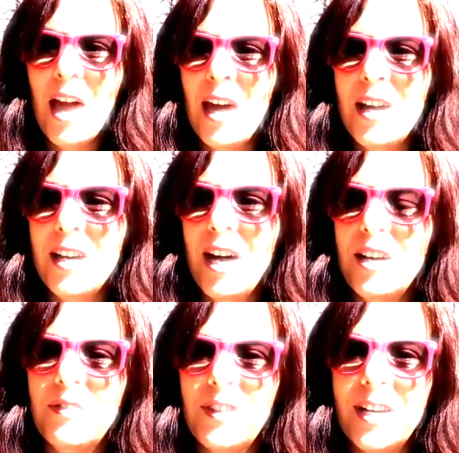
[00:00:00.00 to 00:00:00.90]
And I
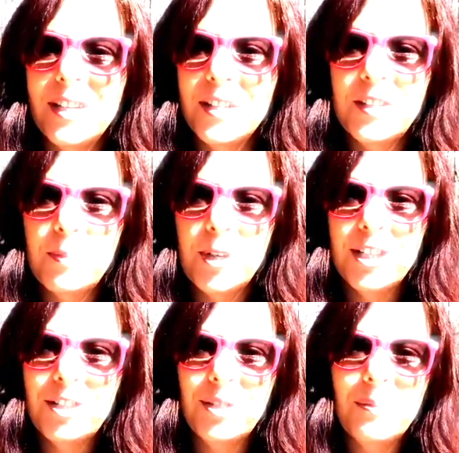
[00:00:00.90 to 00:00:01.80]
kind of liken the
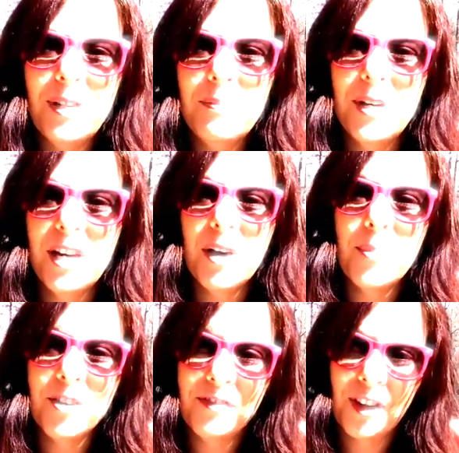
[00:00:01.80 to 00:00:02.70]
spring to me being a
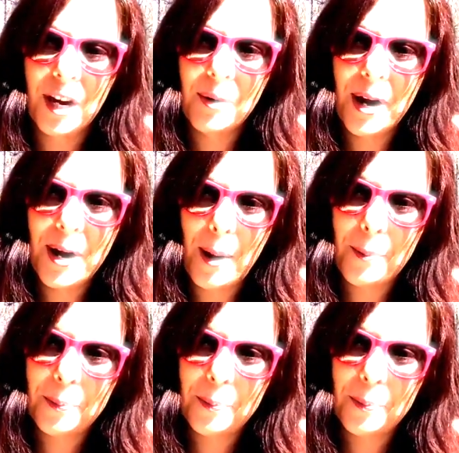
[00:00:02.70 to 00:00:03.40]
butterfly right now,